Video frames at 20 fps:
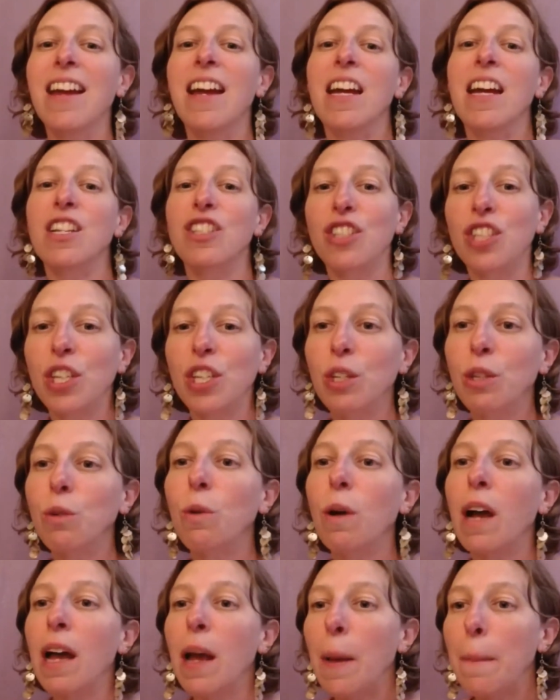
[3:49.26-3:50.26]
to
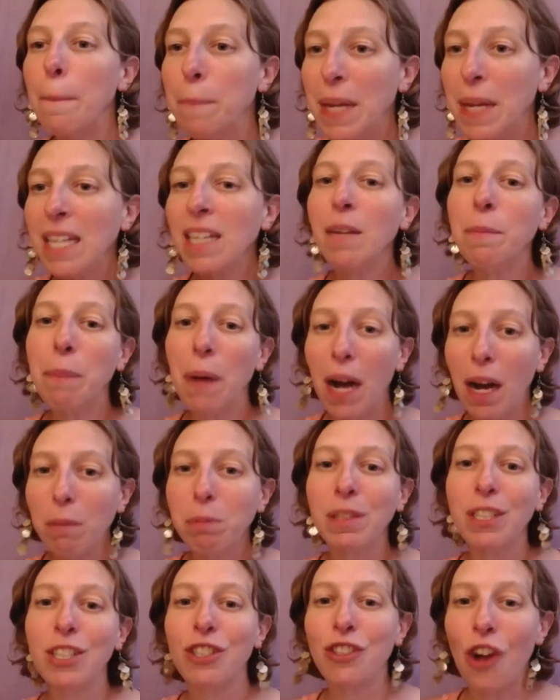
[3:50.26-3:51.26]
being a
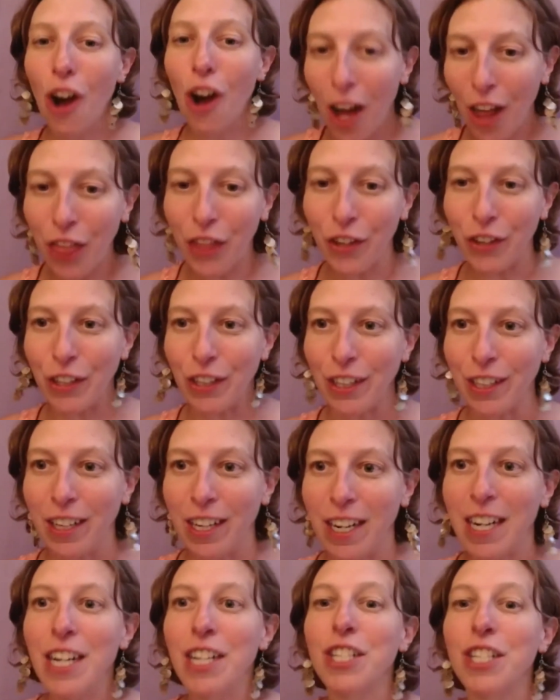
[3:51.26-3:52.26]
published author,
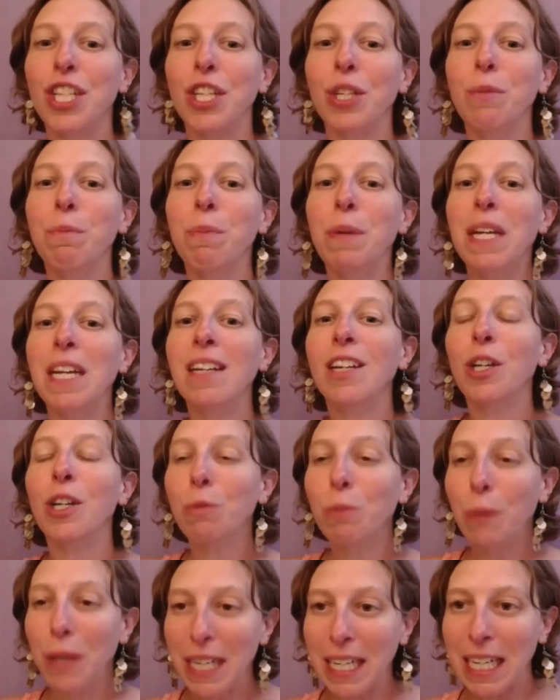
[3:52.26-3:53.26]
to being a
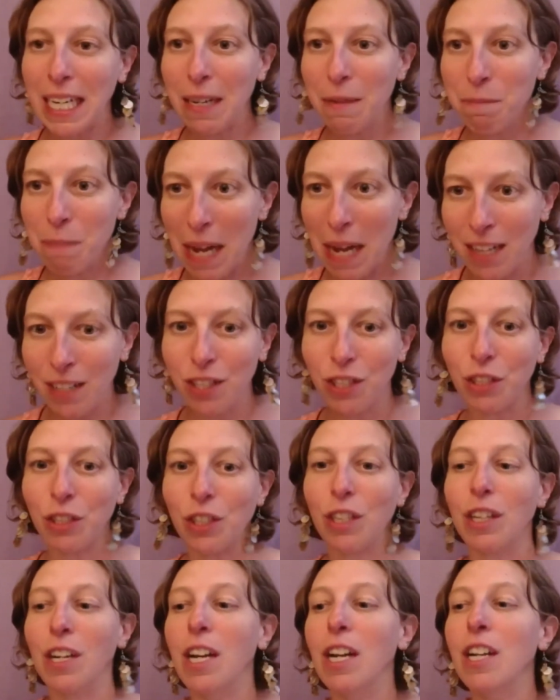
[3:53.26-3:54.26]
Reiki
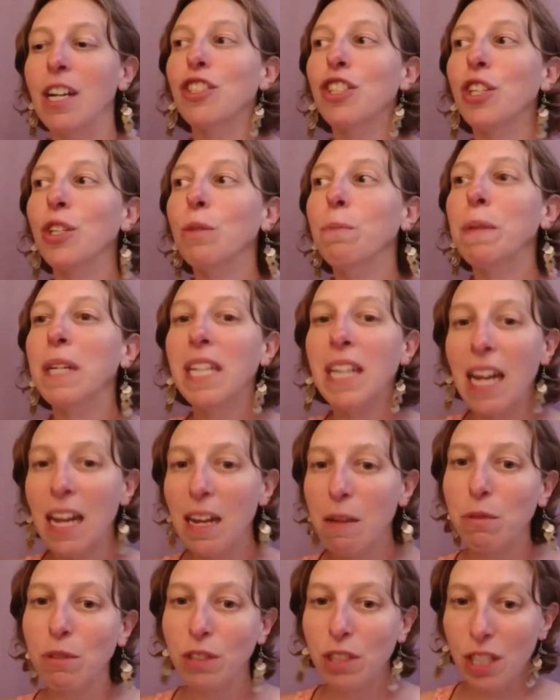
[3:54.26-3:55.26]
master, to being
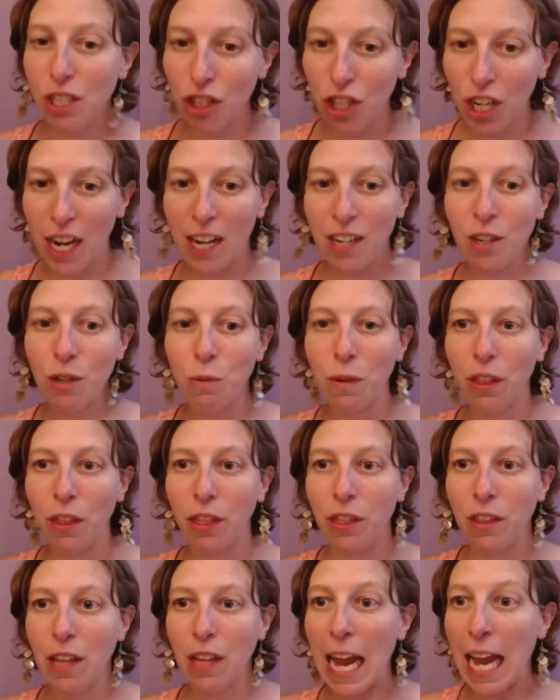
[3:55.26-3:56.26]
able to channel with
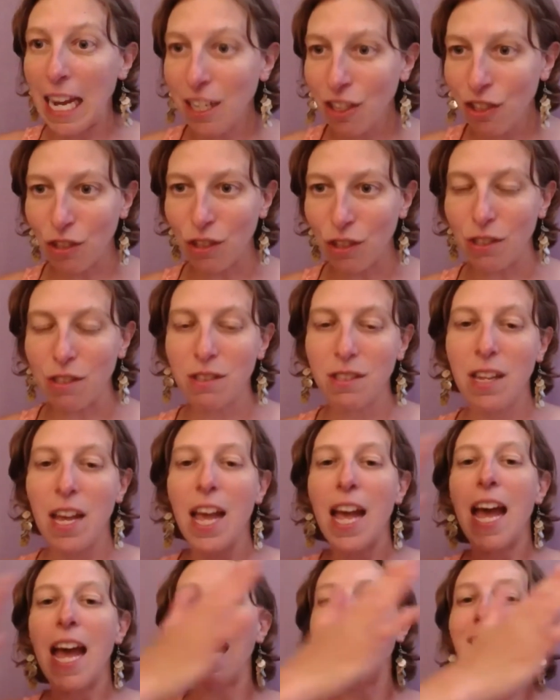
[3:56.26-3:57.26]
the angels.
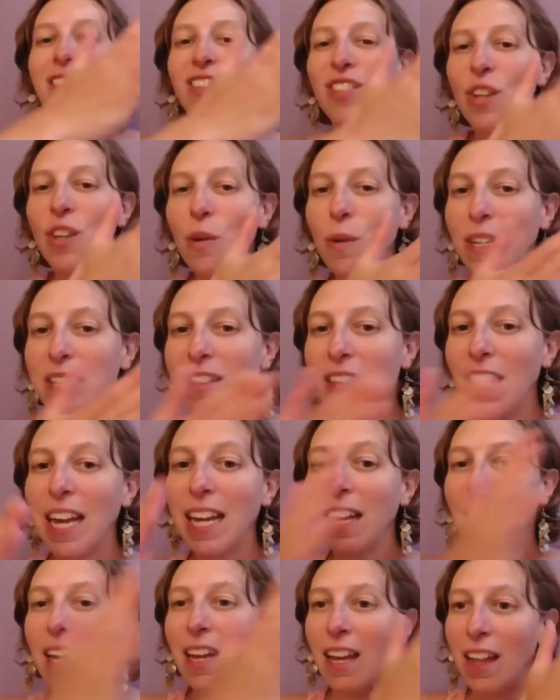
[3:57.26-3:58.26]
And so it's like,
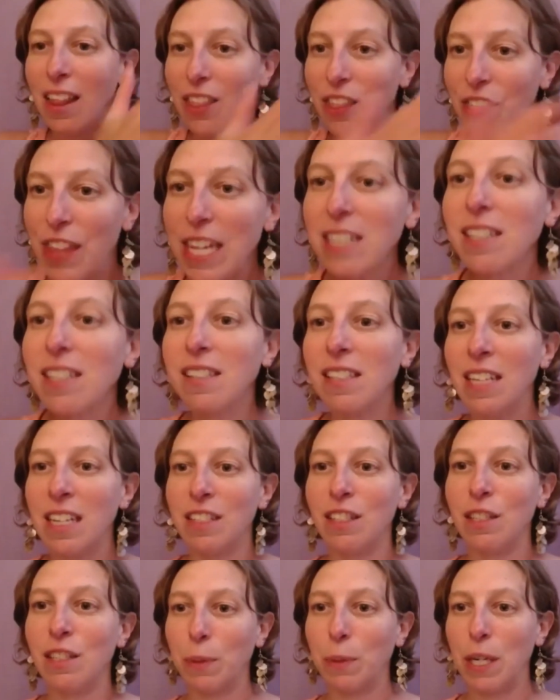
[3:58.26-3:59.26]
this is an
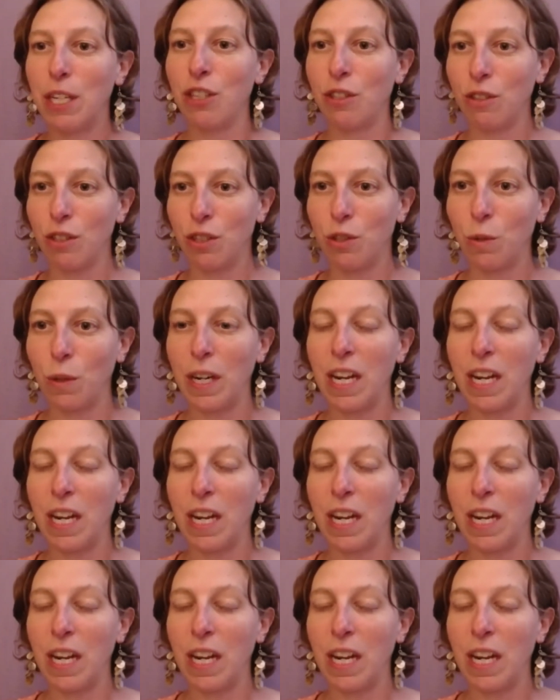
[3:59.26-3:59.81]
inspirational story.